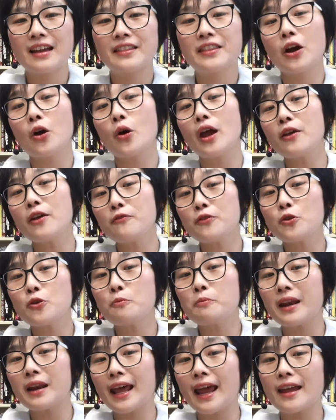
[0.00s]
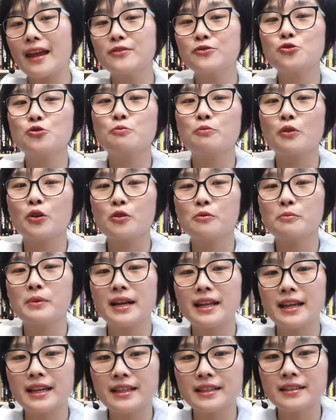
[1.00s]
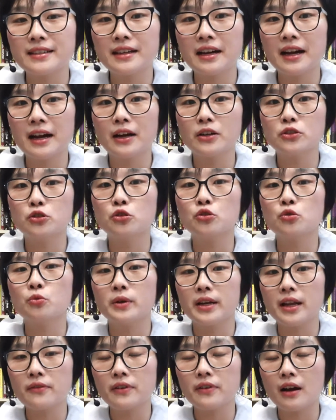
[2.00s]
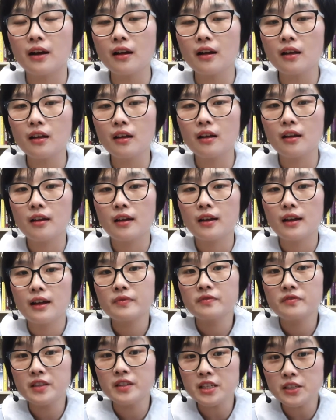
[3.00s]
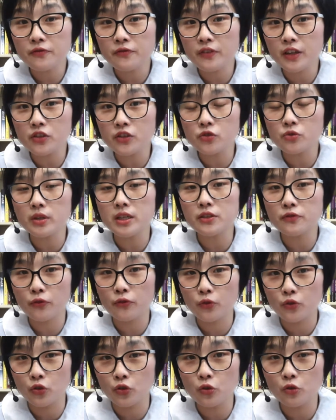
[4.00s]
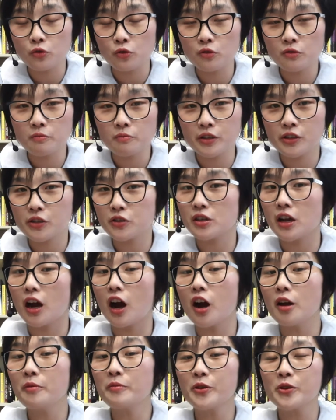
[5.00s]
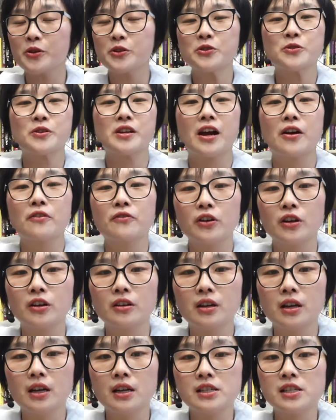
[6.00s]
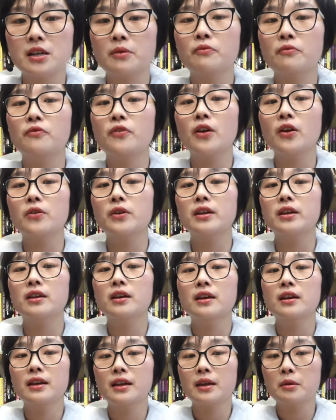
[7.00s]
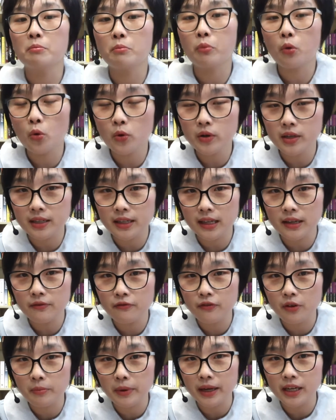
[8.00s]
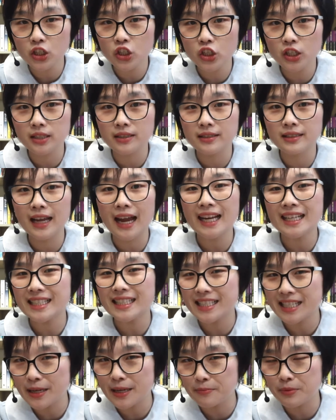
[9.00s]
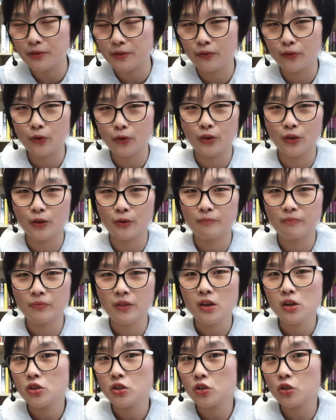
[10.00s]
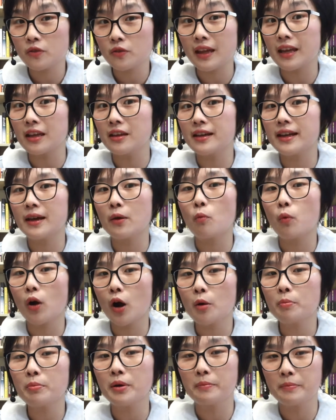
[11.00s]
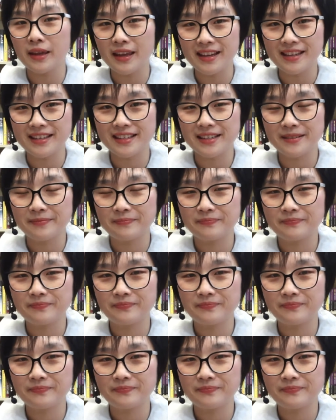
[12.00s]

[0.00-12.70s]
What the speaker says: Now, if you plan to borrow money to do whatever, this video is for you because I'm going to cover some very important information and tips for you so that you can well prepared.